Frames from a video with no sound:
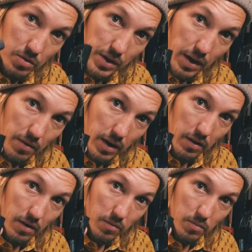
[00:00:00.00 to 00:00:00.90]

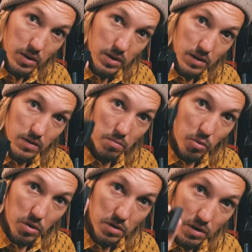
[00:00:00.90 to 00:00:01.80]
generator, which is
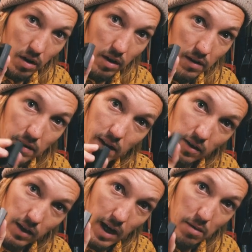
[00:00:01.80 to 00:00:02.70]
more solid than
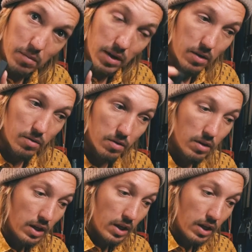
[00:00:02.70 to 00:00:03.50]
a camera or